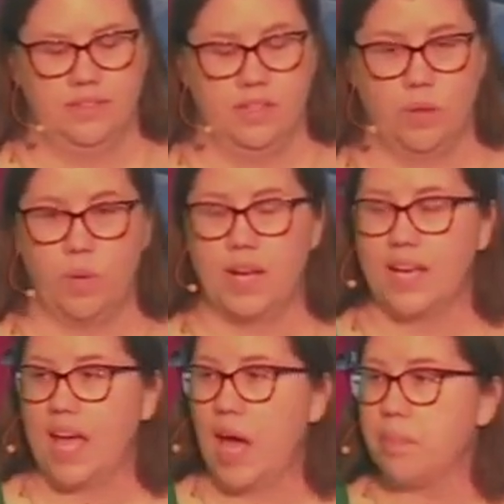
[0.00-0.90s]
The
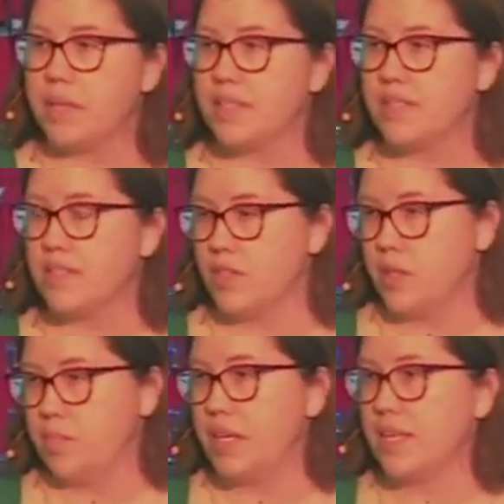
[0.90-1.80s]
wedding happens, there's
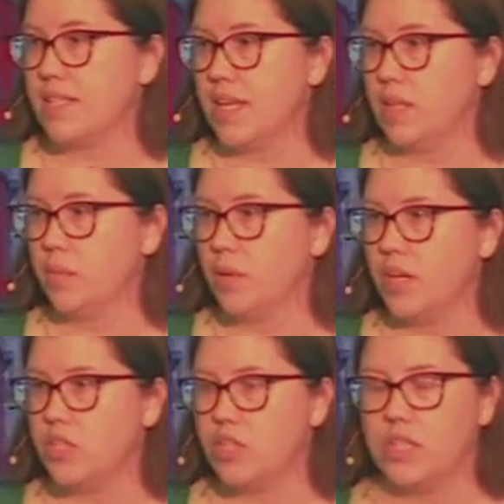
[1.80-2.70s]
a big
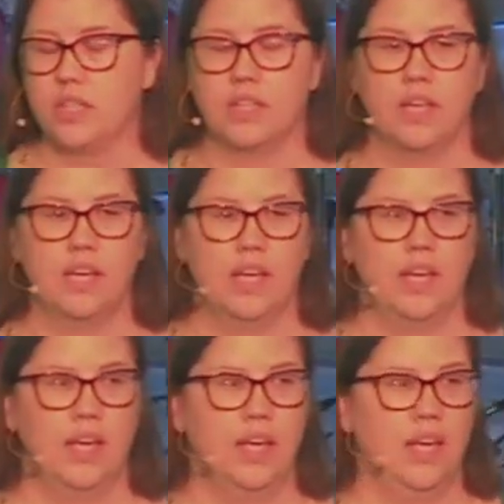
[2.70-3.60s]
celebration,
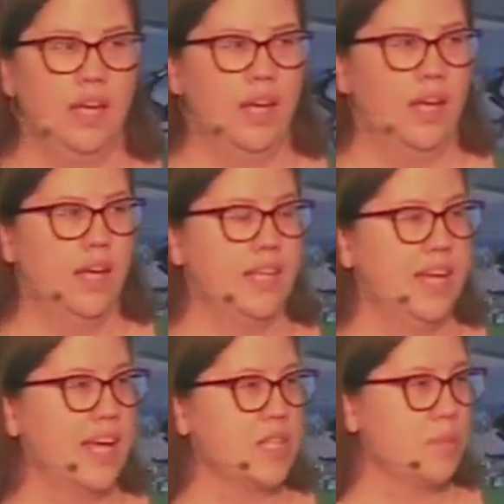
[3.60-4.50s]
and the
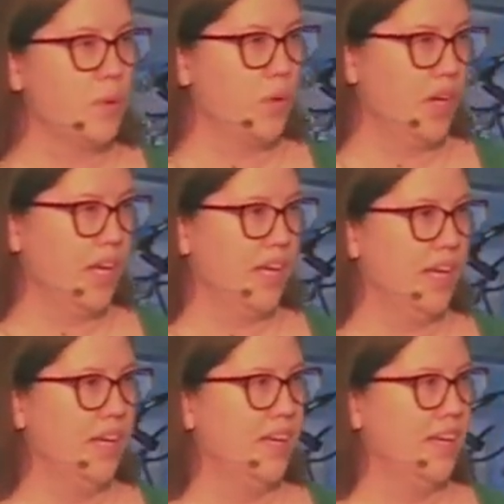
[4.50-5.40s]
next morning,
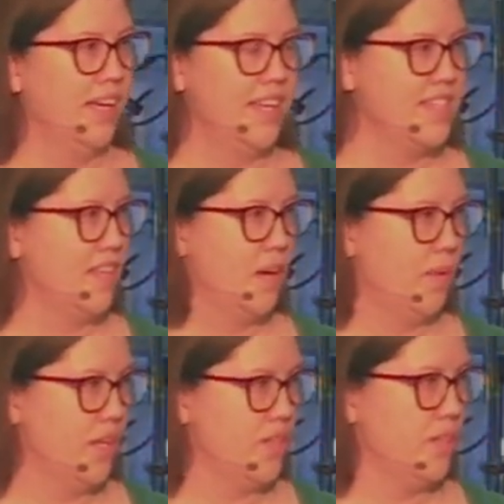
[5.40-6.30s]
it's not
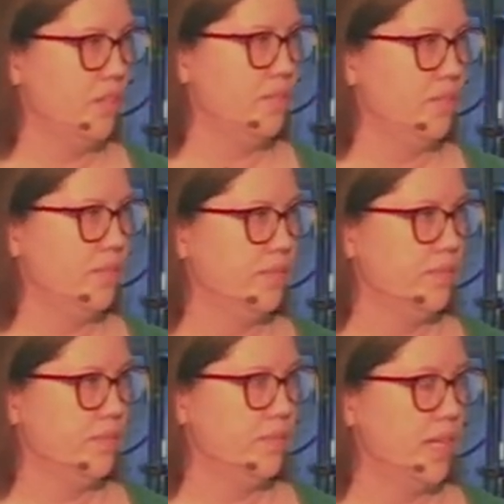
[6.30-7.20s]
Rachel,
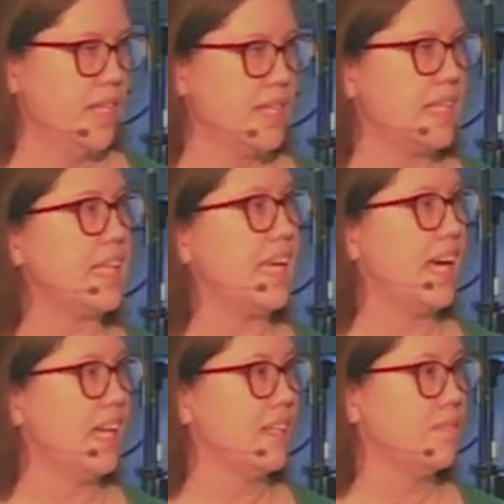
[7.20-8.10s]
it's Leah.